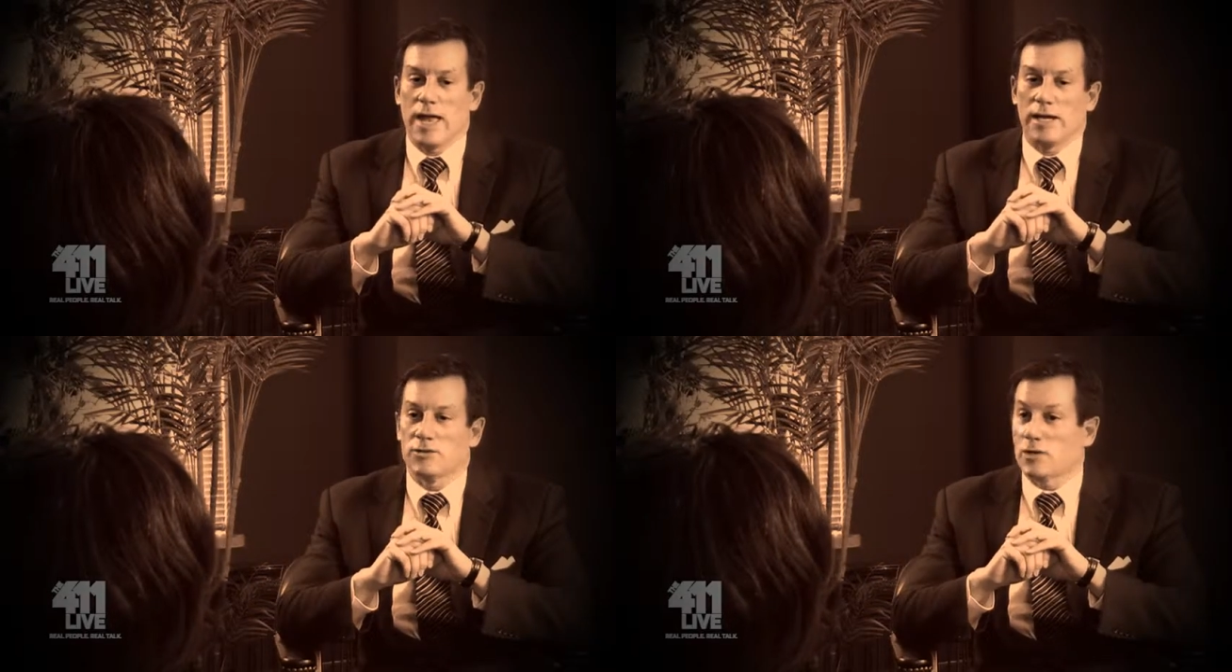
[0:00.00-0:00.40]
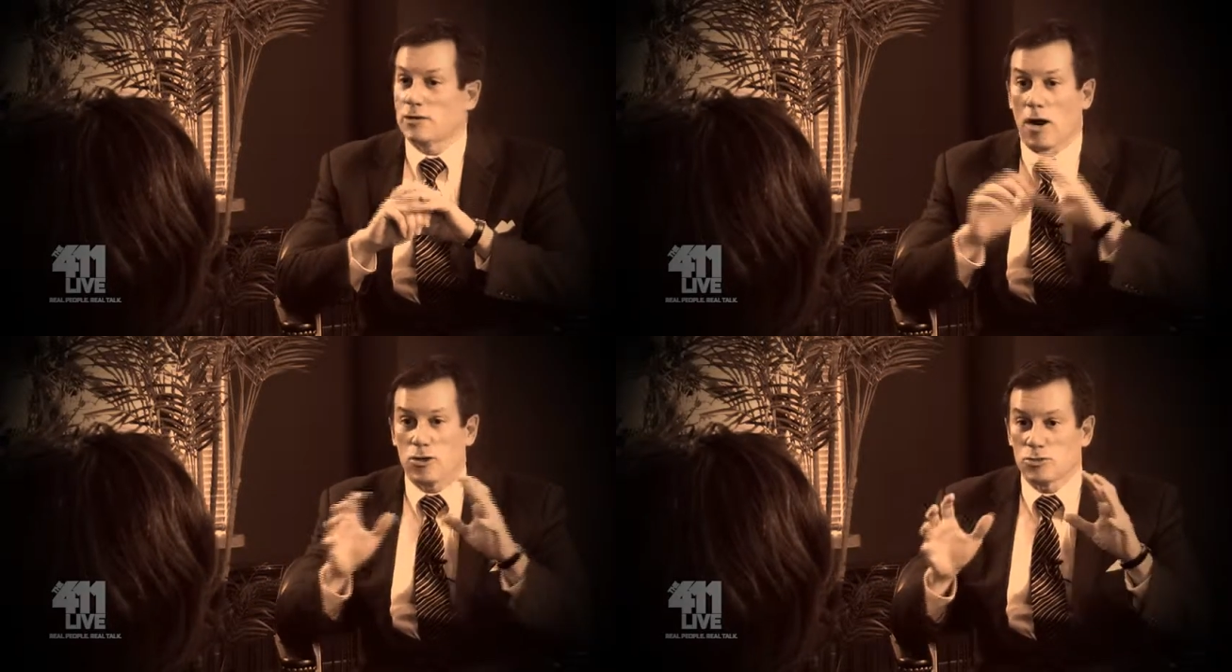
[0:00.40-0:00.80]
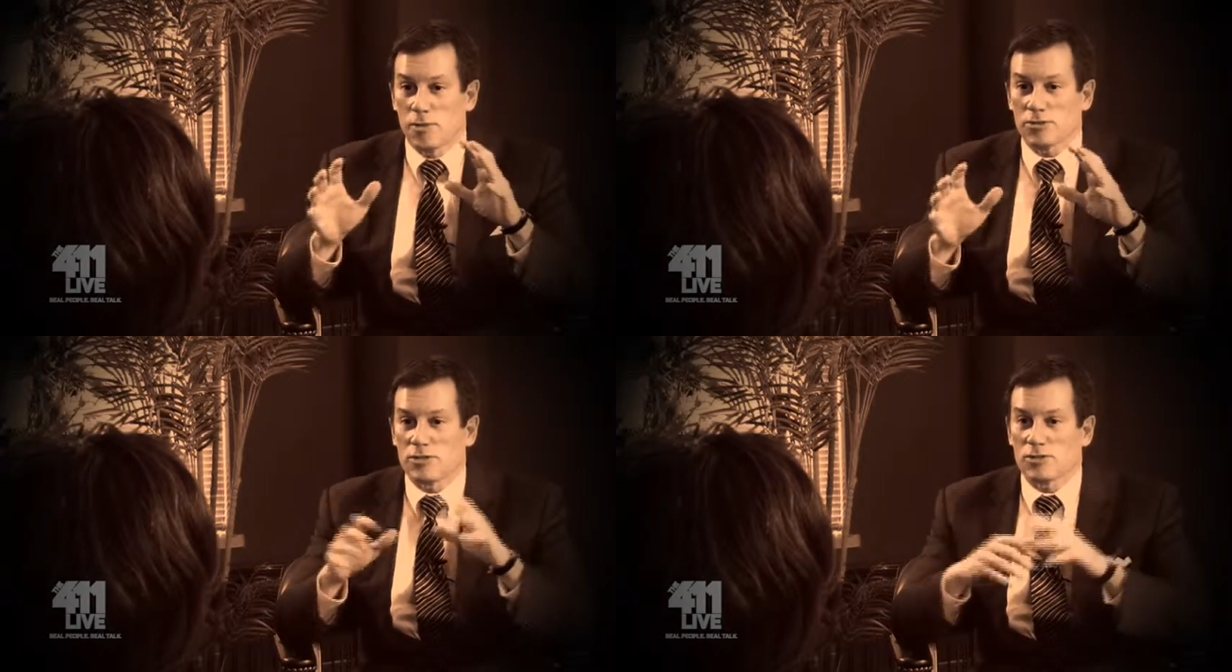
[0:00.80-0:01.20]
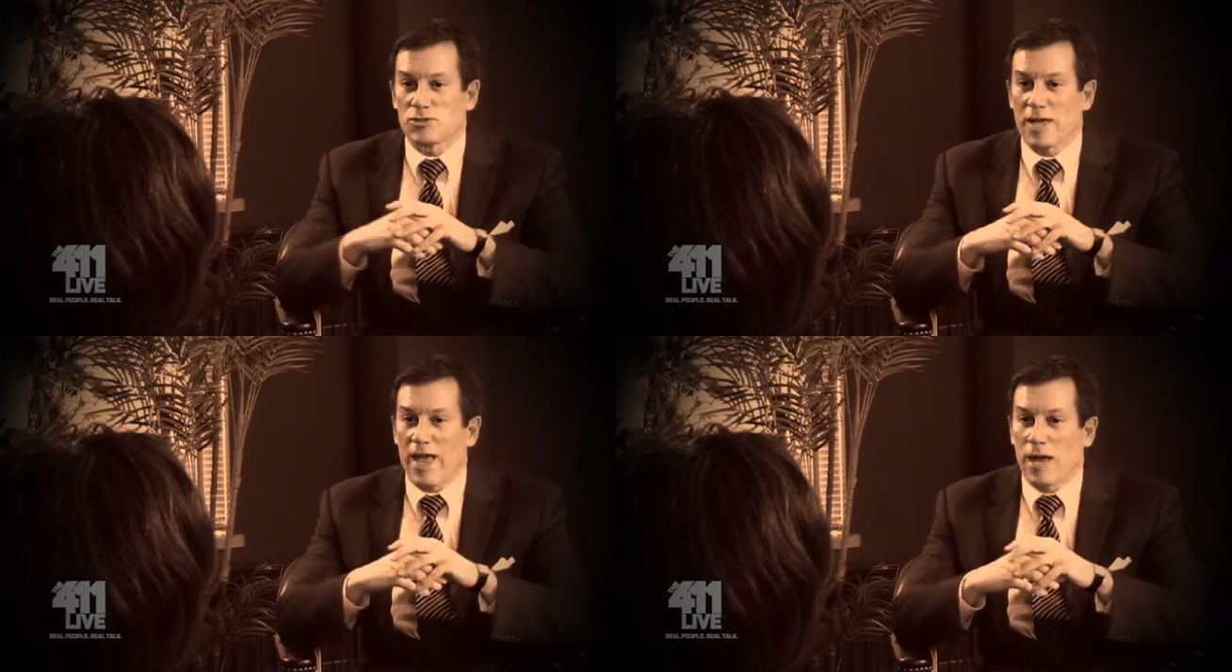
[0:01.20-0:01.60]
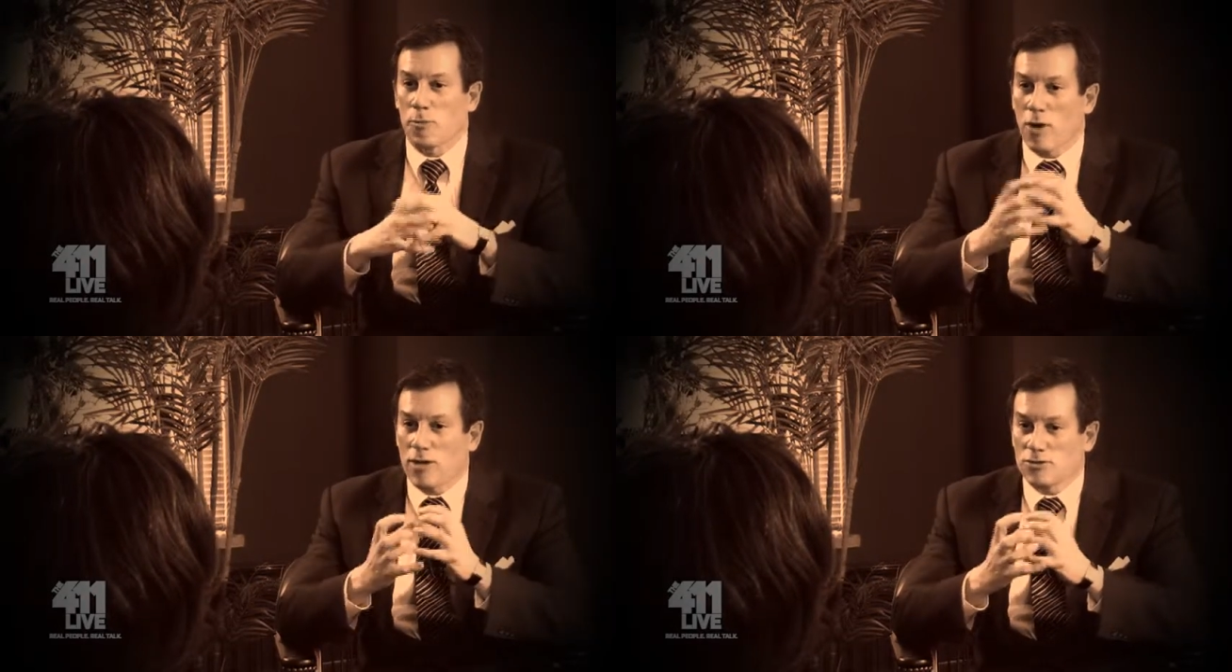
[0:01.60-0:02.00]
it is a large business, and
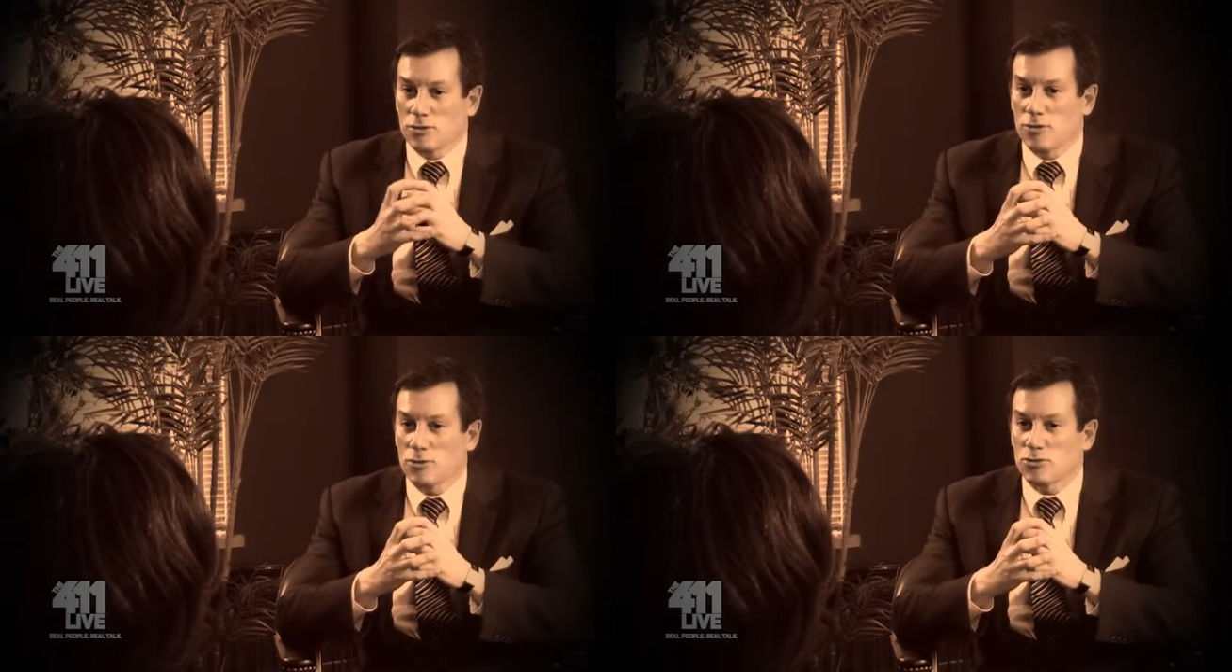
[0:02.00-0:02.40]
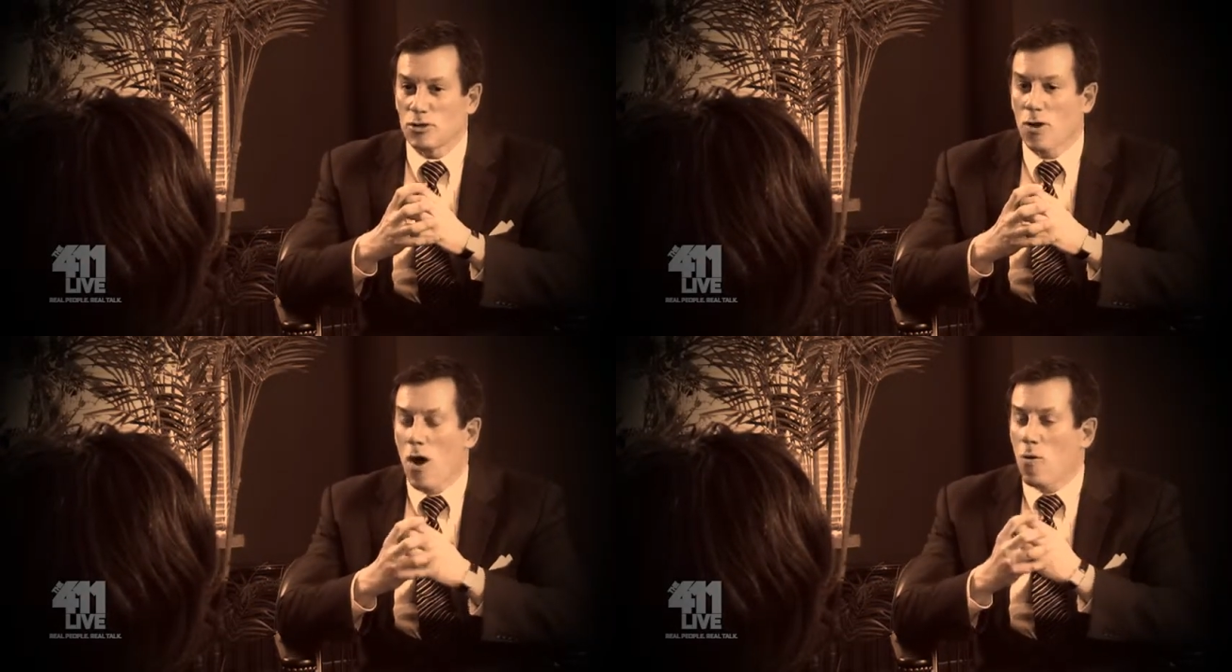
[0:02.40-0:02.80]
prostitution,